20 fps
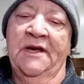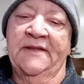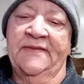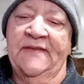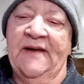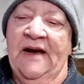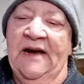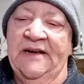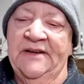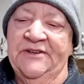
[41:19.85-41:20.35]
and
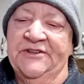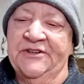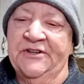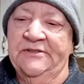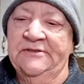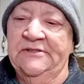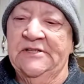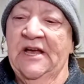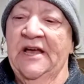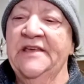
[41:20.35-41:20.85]
night,
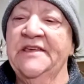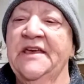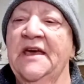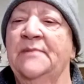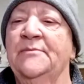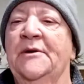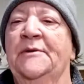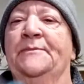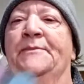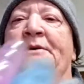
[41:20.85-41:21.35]

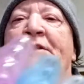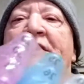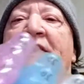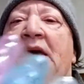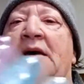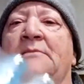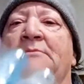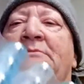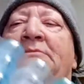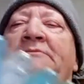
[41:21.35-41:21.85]
AM and
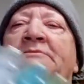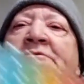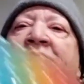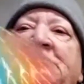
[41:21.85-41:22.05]
PM.